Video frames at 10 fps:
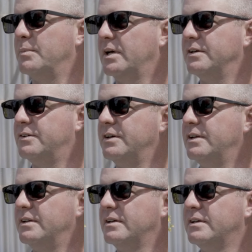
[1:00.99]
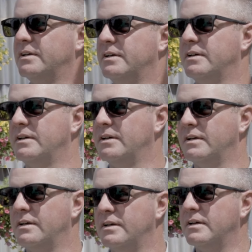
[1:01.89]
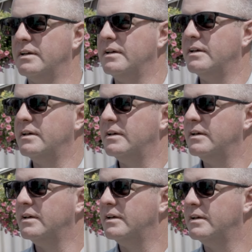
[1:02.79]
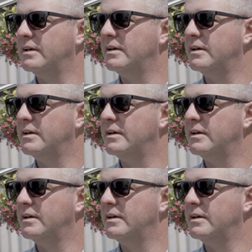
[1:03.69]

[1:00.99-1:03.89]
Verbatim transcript: you know, the green industry in Nashville, so we, we